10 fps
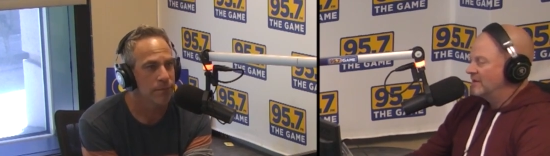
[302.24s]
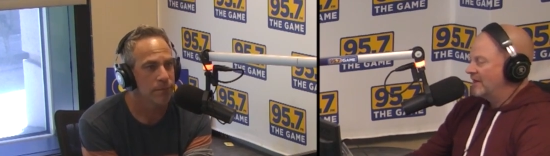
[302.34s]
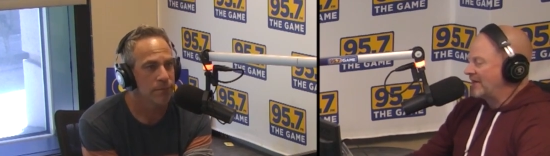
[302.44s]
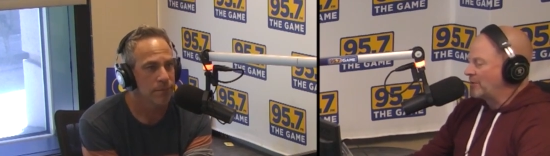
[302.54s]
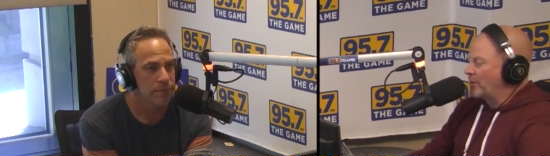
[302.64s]

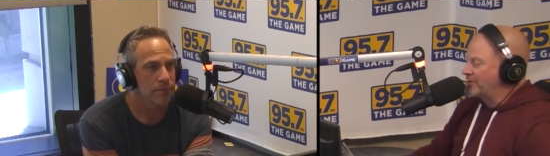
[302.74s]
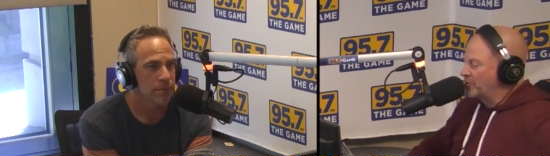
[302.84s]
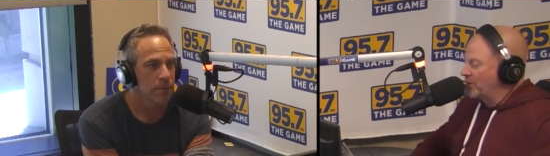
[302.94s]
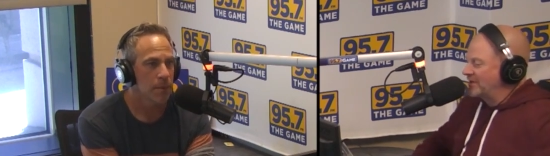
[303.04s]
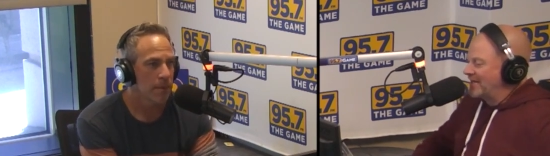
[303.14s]
Speaker 1: And I
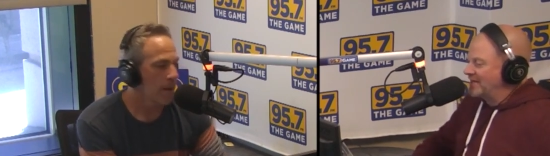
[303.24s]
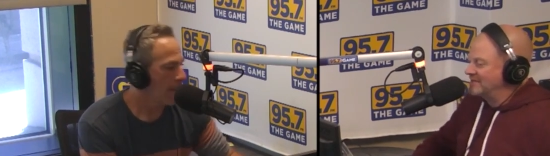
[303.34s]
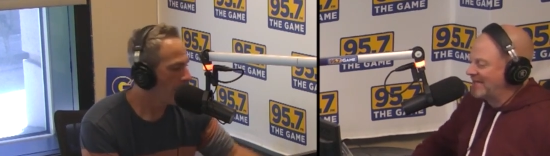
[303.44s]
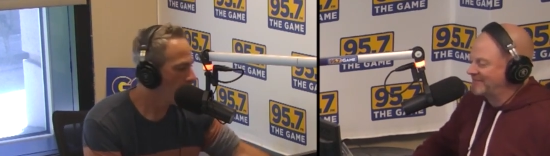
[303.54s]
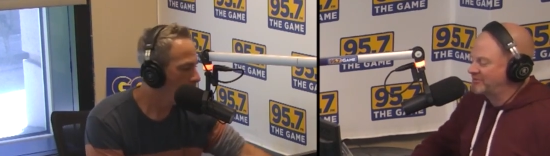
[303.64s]
wonder what
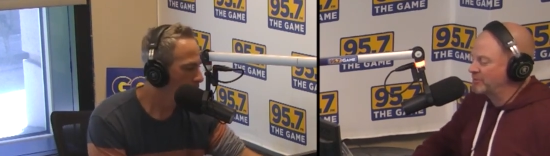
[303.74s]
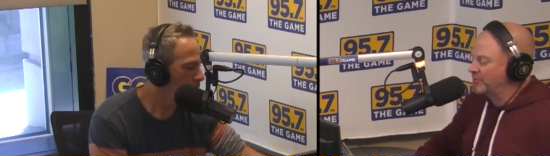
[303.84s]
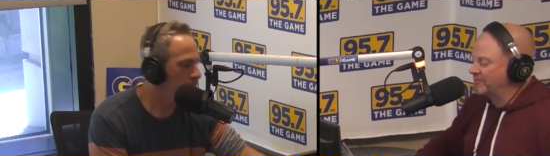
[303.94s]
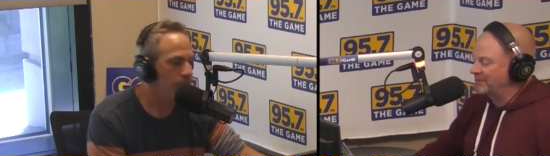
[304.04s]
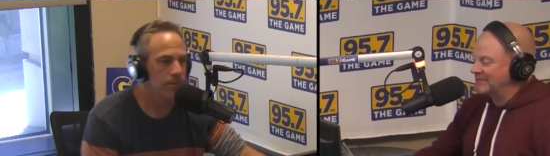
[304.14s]
last year
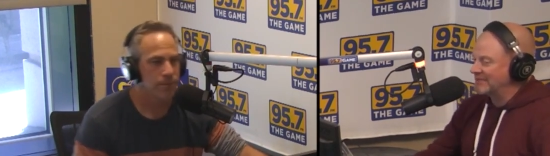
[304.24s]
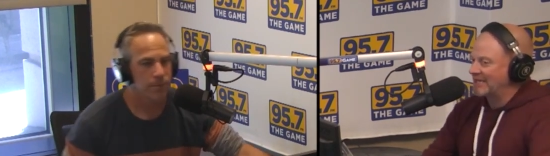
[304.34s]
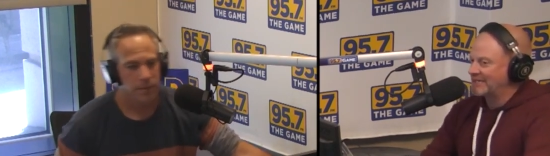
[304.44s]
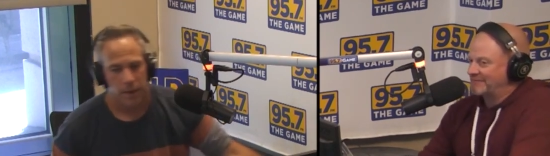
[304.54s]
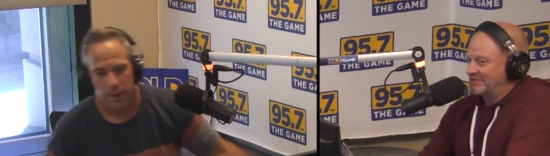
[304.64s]
would have been
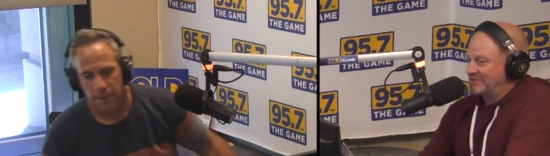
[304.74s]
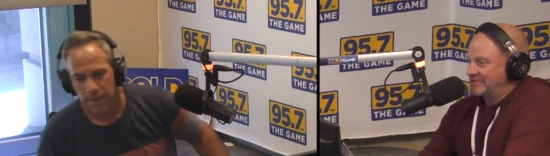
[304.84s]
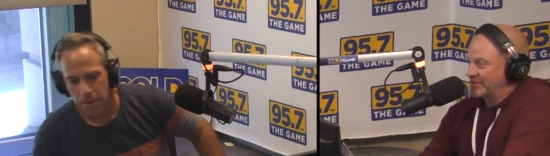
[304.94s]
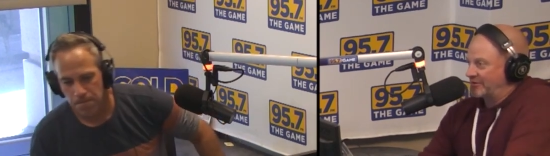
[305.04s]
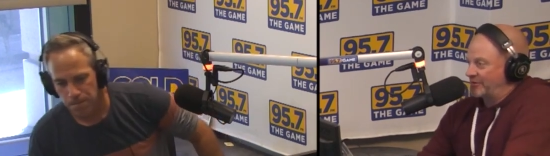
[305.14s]
like if he
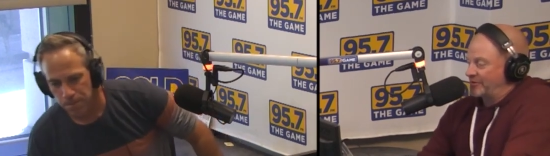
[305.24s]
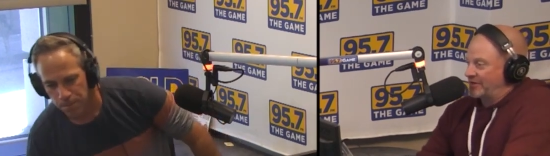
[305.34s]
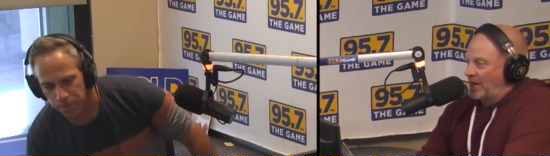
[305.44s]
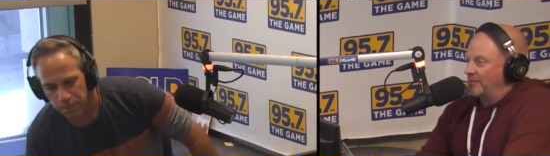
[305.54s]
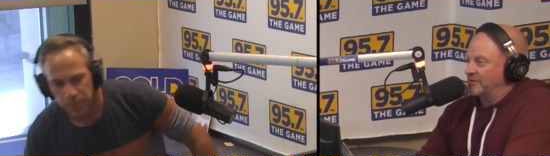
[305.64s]
didn't get
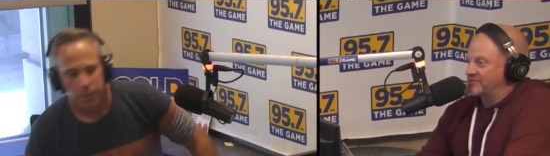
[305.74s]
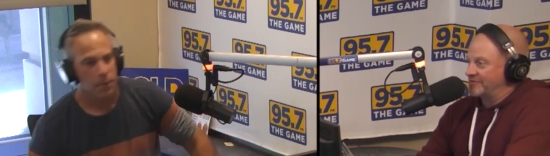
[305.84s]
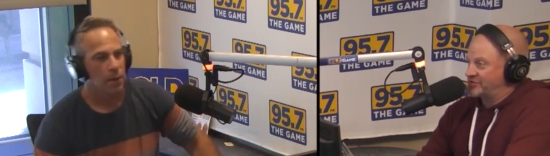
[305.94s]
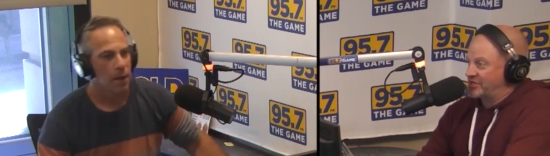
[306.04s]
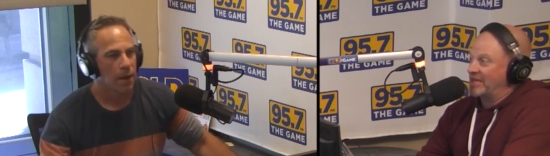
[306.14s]
hurt, how much of
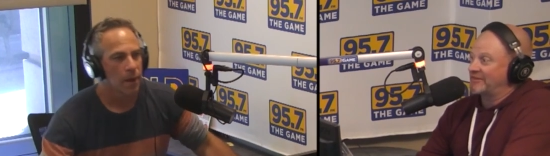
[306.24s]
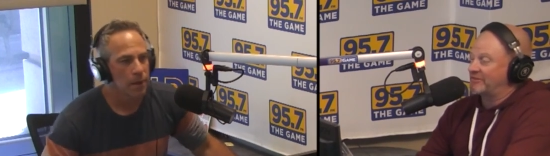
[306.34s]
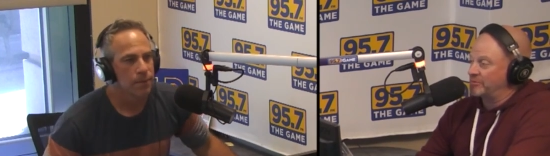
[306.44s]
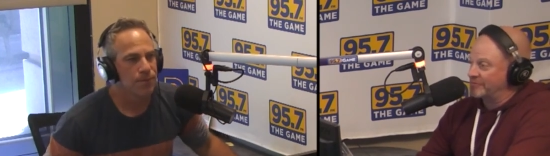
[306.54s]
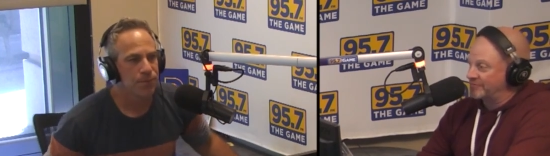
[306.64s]
a chance
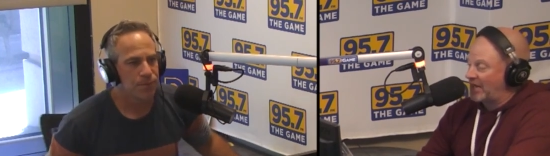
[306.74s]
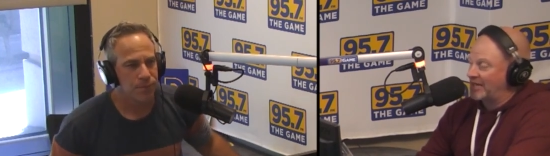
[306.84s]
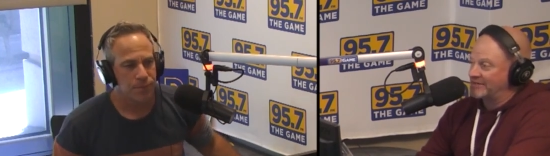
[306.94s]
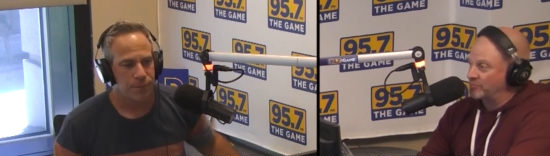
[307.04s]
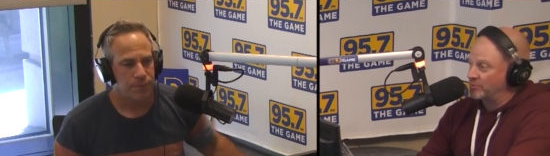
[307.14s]
he would have gotten.